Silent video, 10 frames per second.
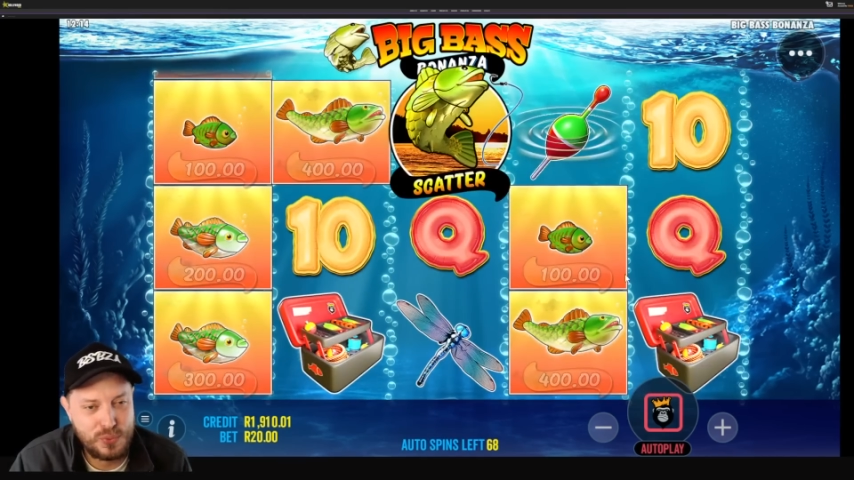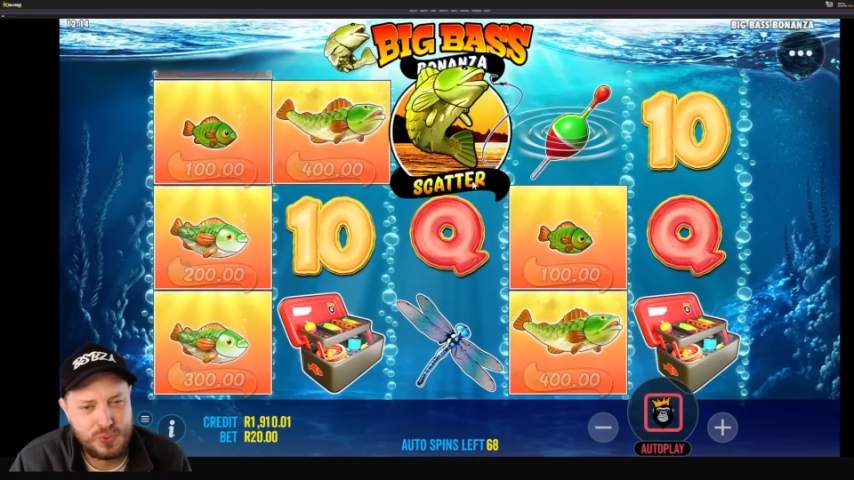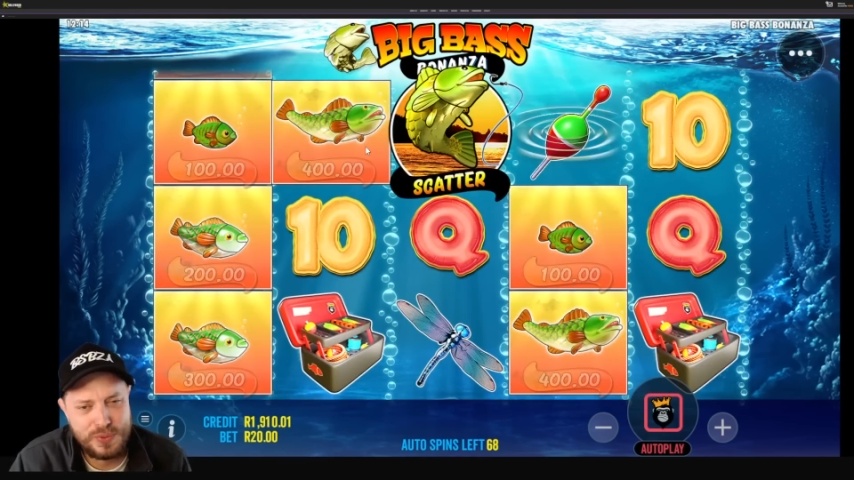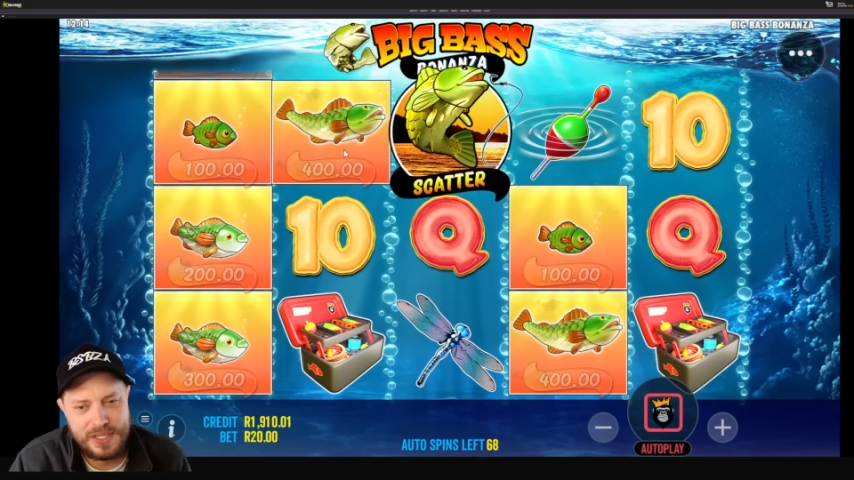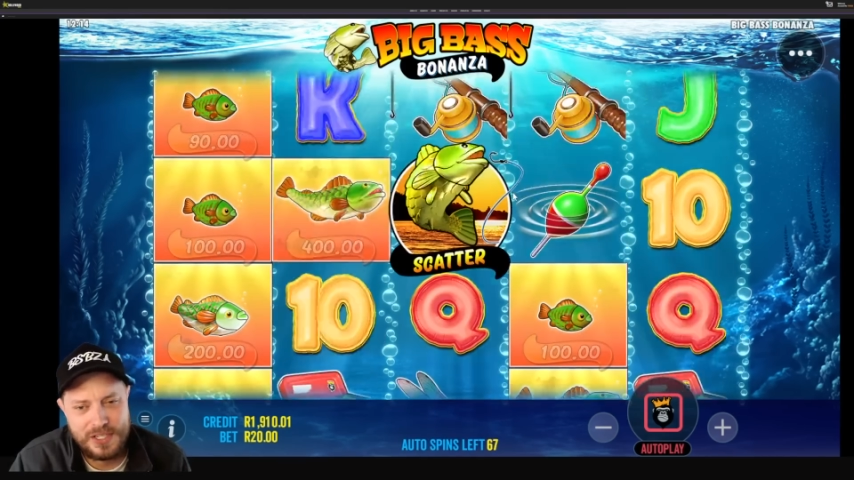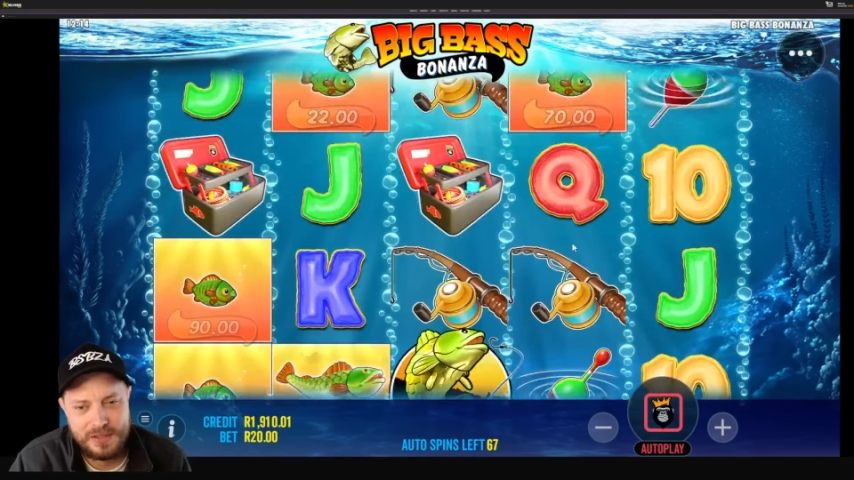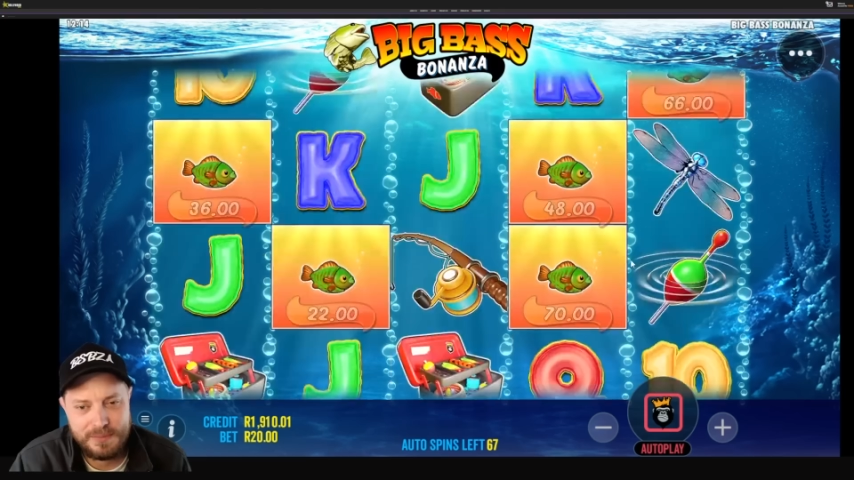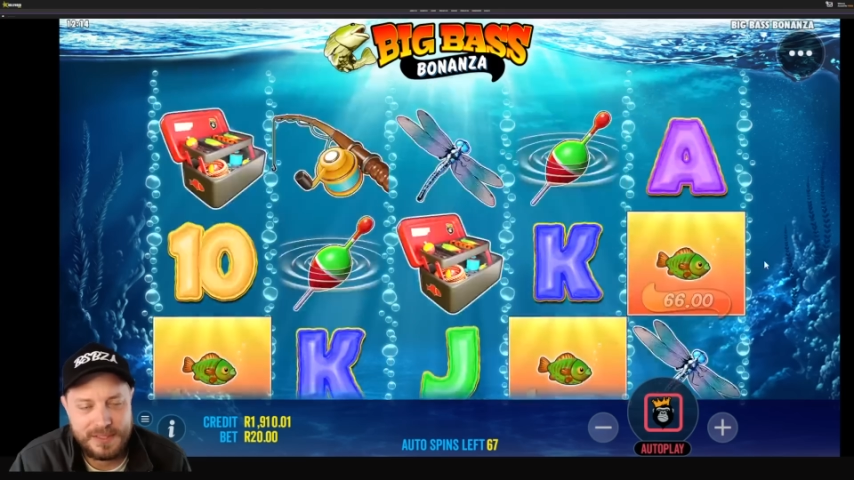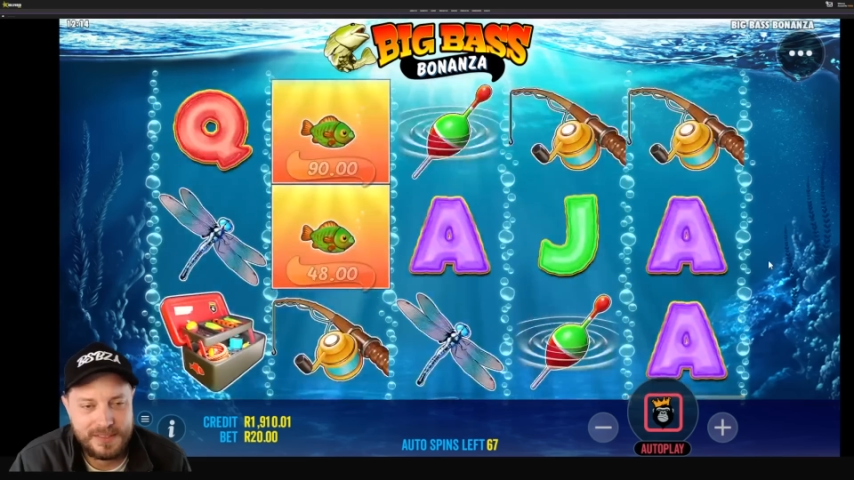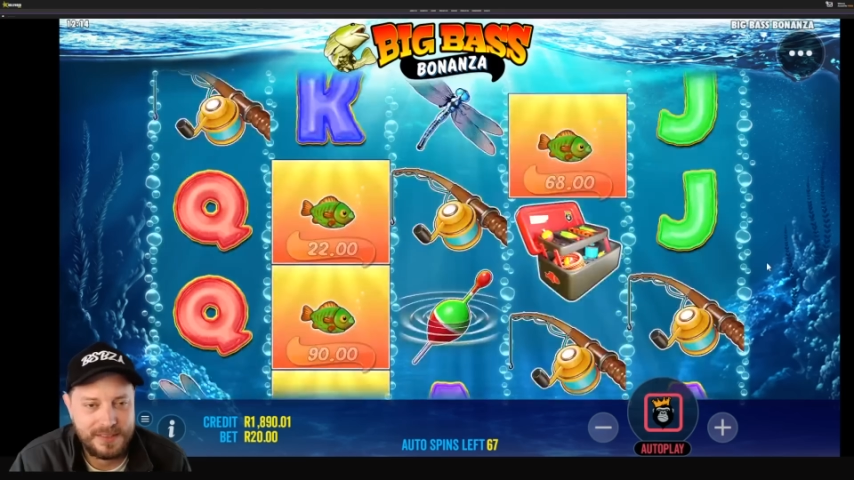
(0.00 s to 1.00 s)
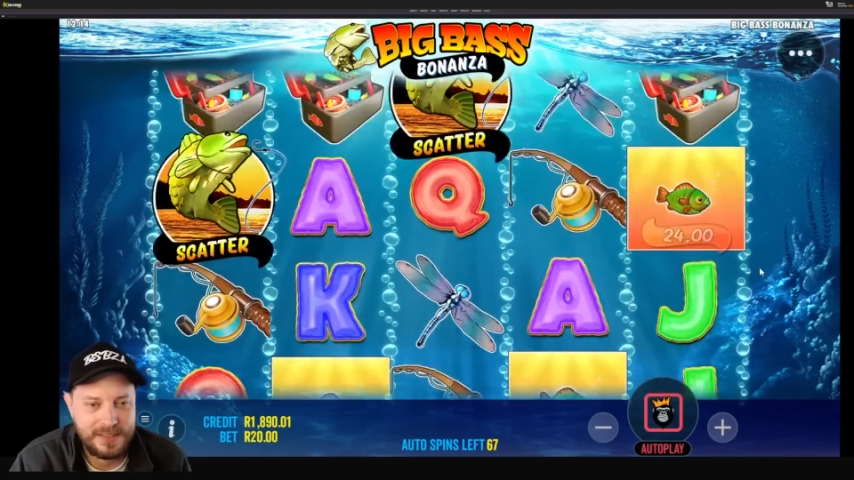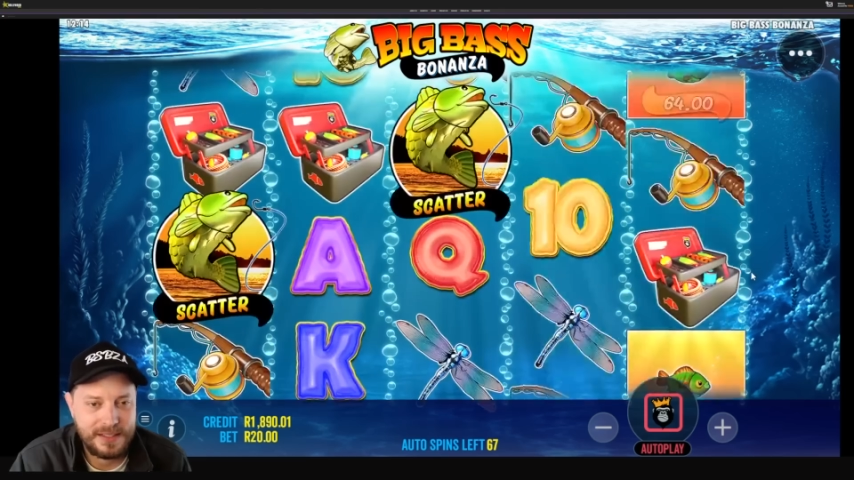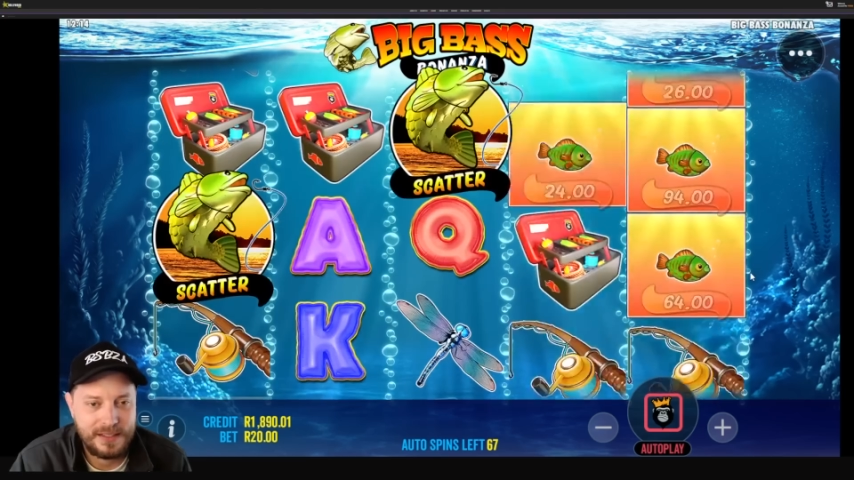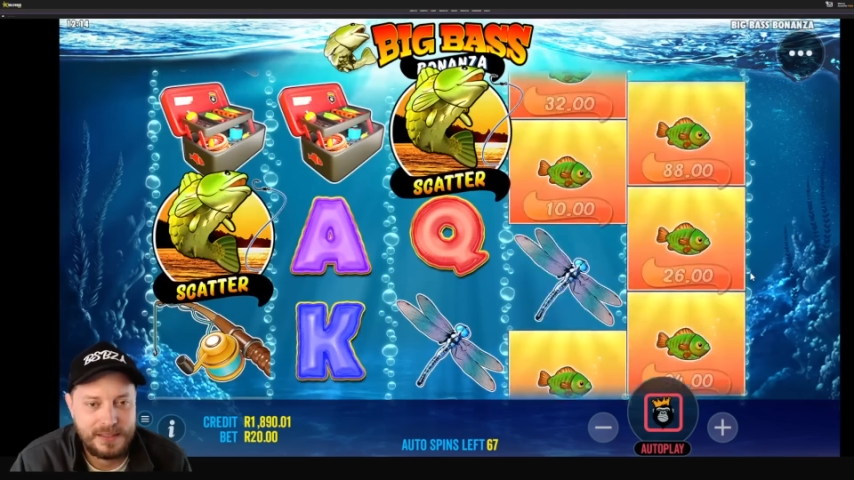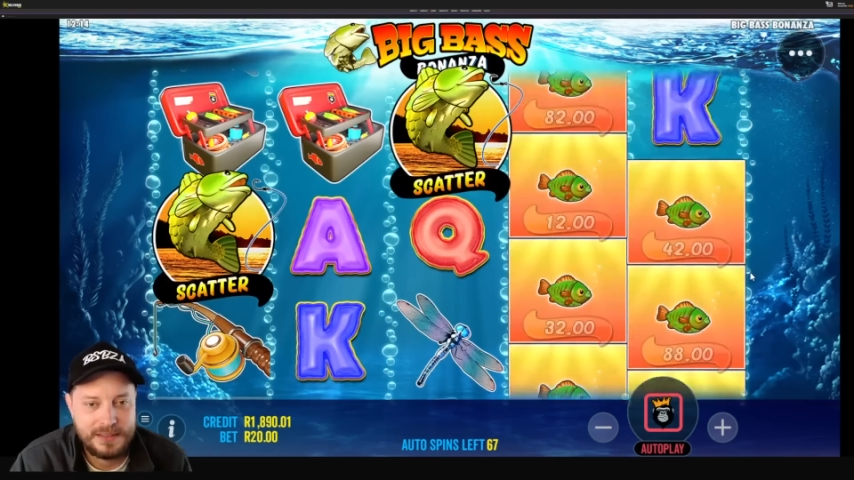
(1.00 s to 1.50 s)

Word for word: Oof, that should have been something.